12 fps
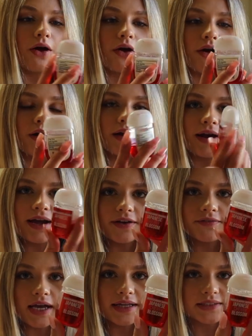Aw, I
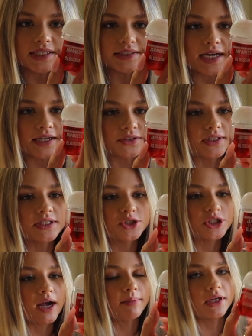have hand sanitizer. This is
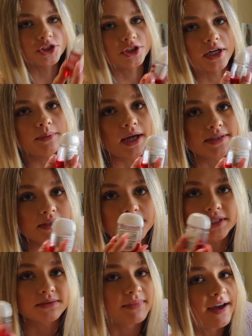Japanese Cherry Blossom.
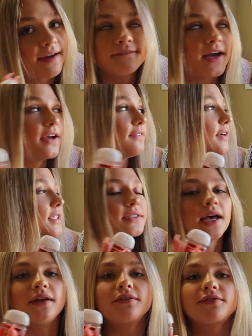This is my favorite
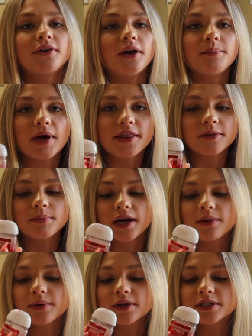scent from Bath &
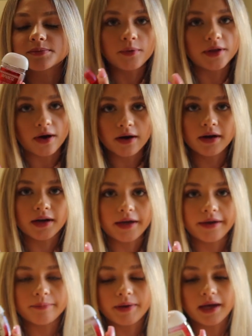Body Works. We are in
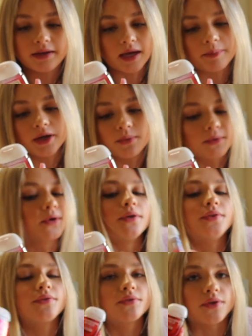a pandemic
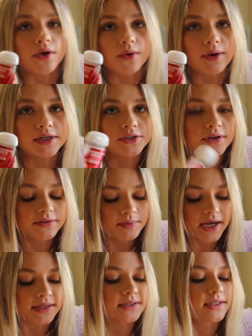world, so I do have some
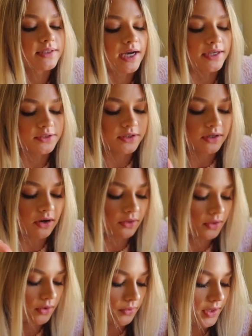hand sanitizer, although